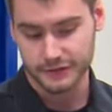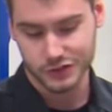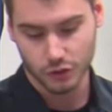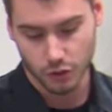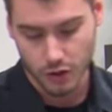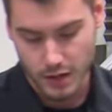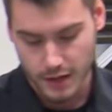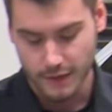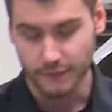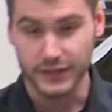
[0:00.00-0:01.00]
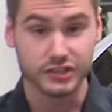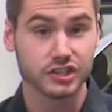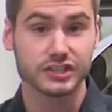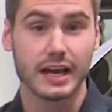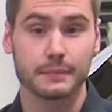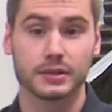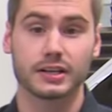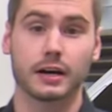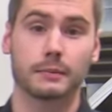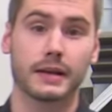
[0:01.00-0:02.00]
So this just happened to
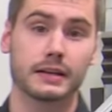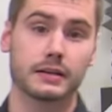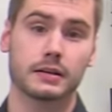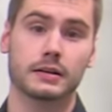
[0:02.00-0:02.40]
come in.